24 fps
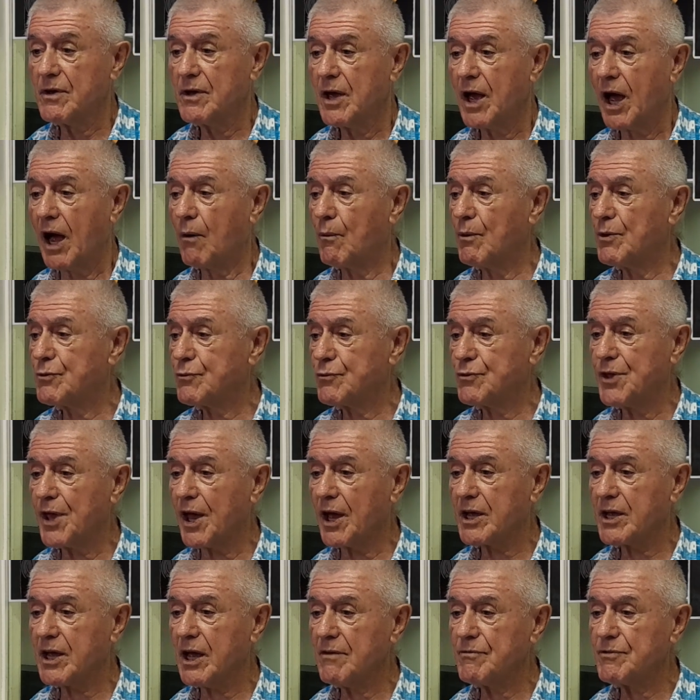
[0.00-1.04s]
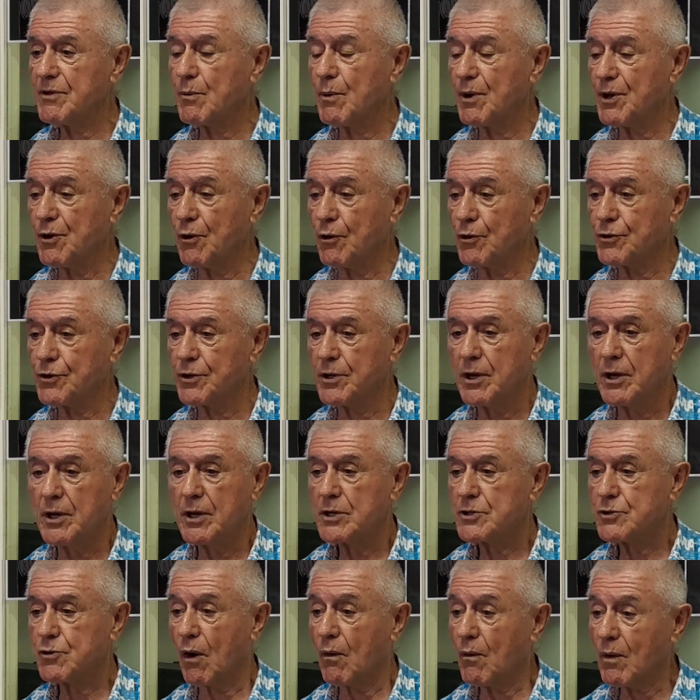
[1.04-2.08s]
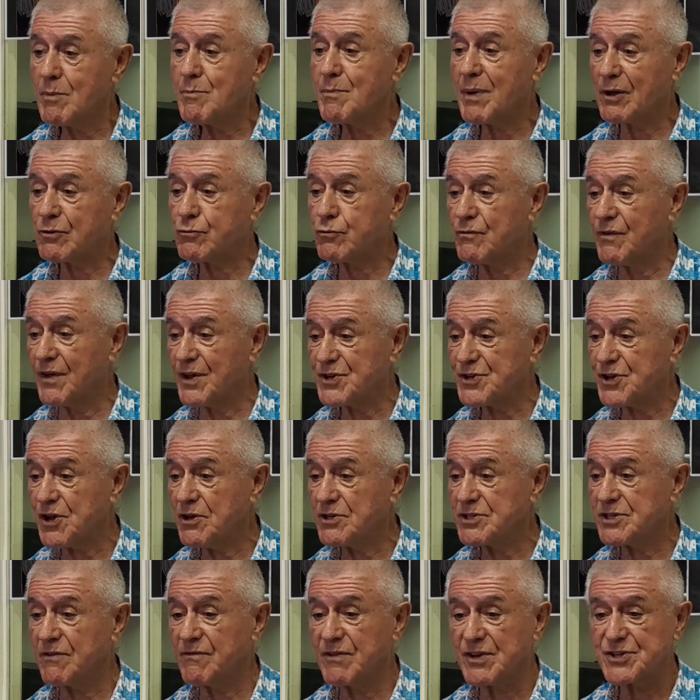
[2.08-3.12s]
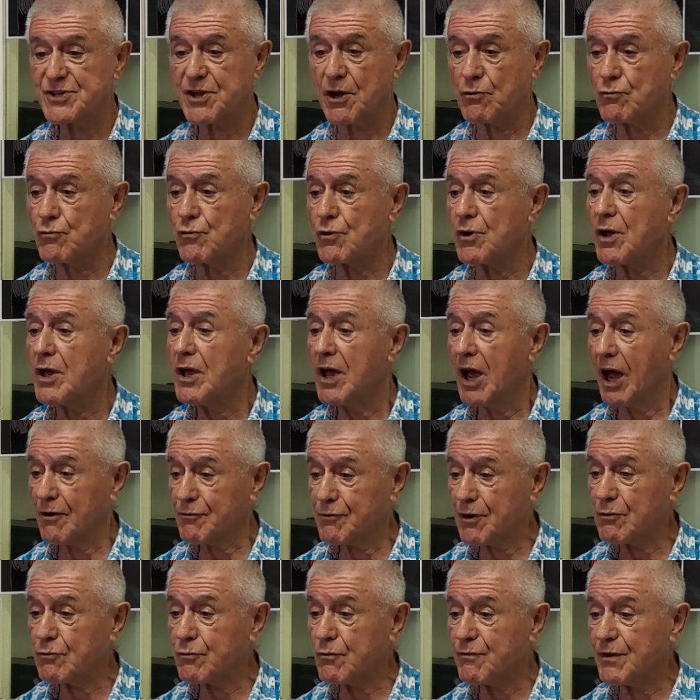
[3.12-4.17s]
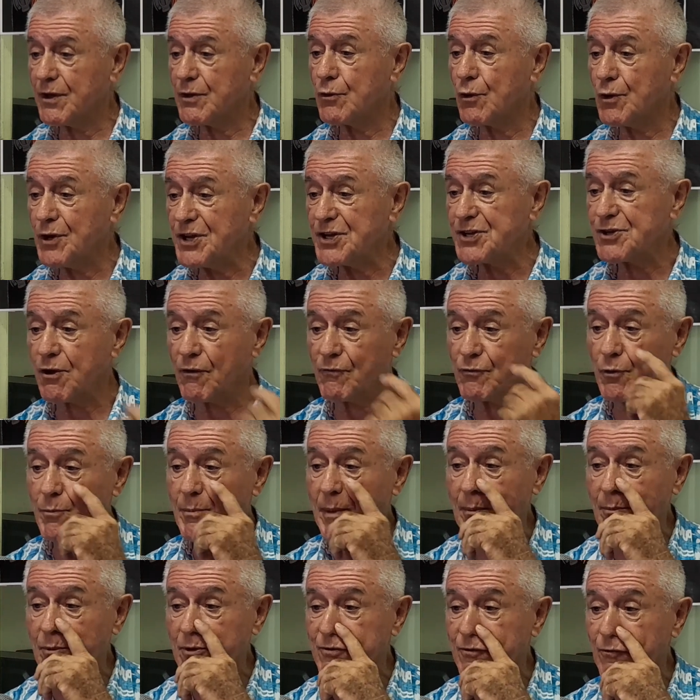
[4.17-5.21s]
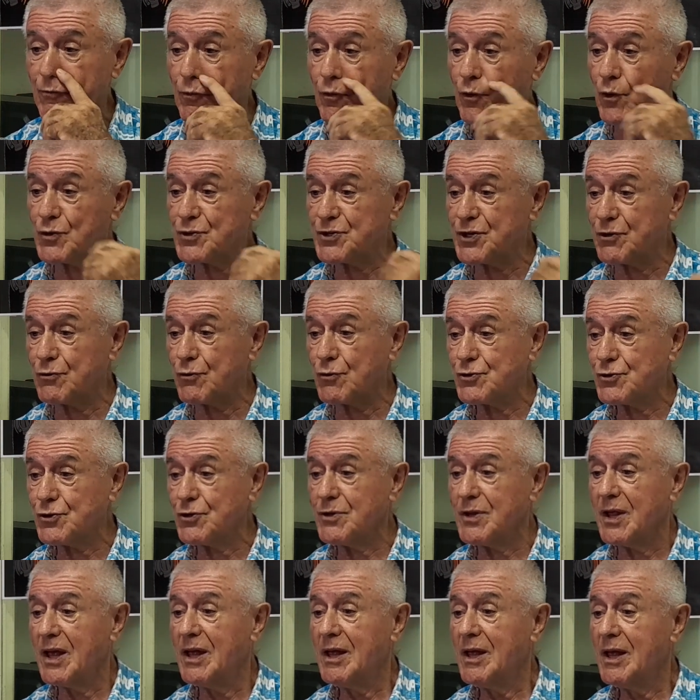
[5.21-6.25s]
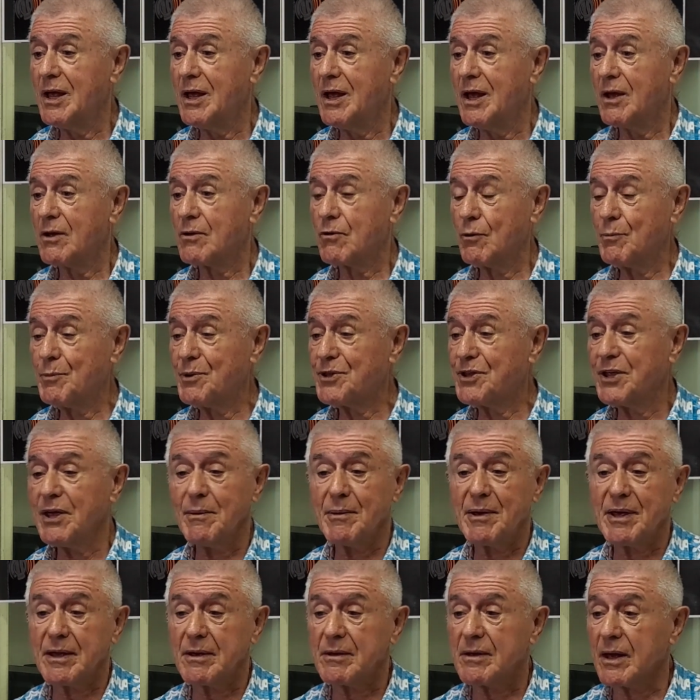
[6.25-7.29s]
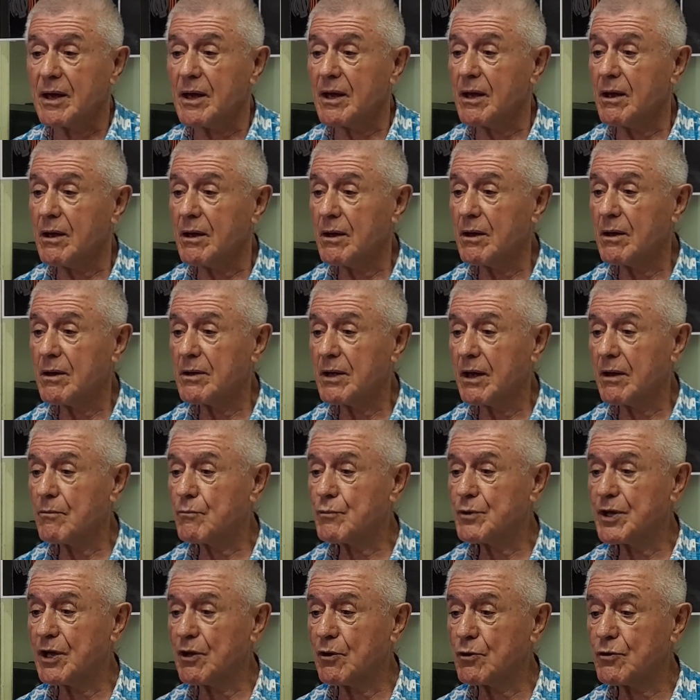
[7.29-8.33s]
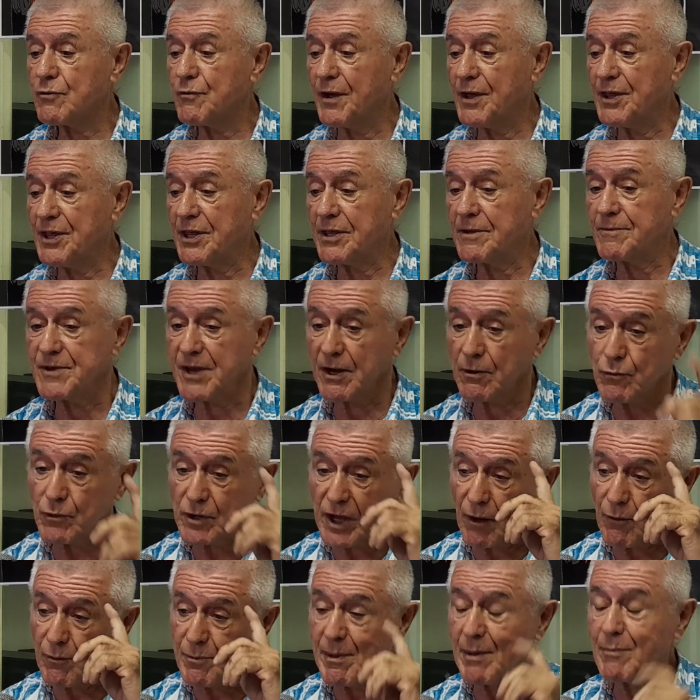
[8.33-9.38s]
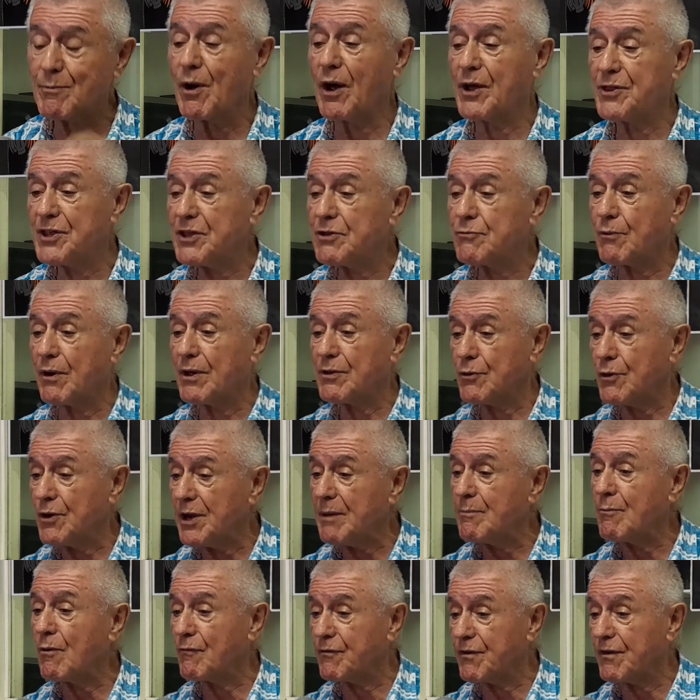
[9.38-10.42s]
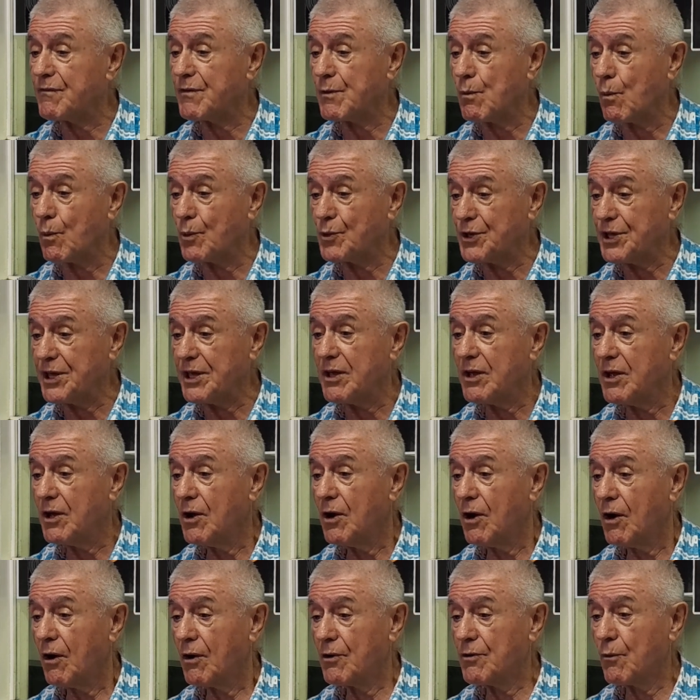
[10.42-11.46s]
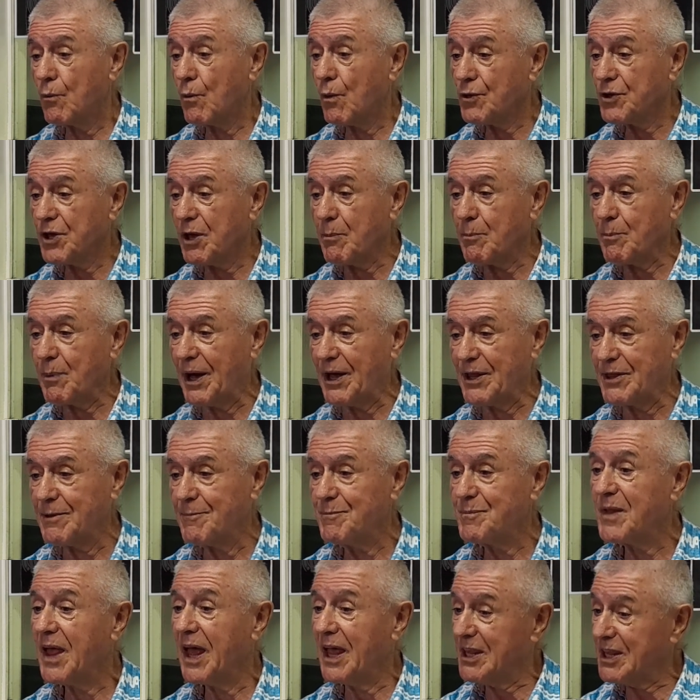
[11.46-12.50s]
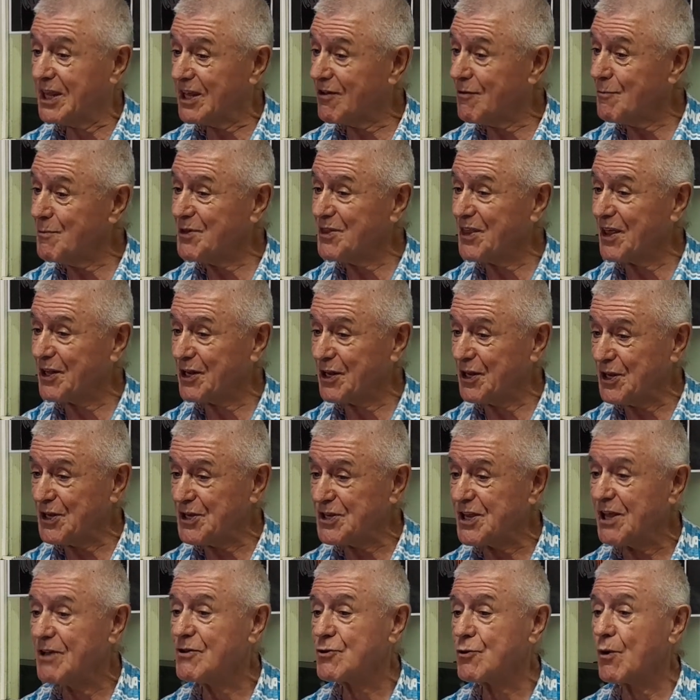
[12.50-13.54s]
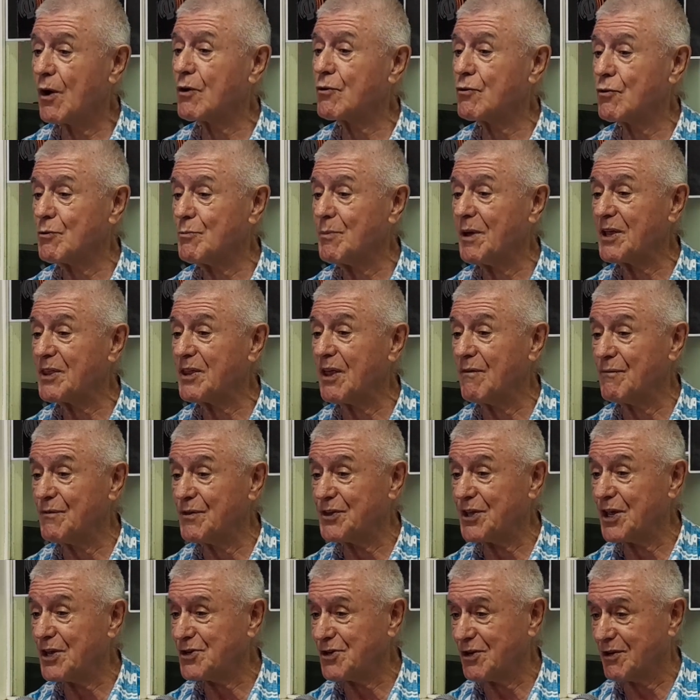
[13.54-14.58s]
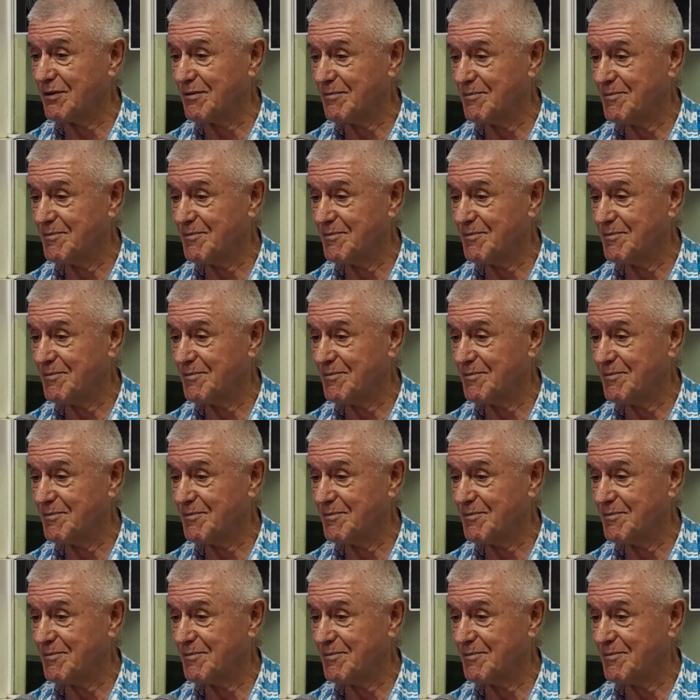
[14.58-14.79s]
I went to the archive. They were not. So I went back to Vincent. I said, Vincent, look, I tried to find the list of the members of the constitution committee. We cannot find it. He said, look, I remember I did write the name of everybody on a working pad, and he gave me that list so I could make the invitation.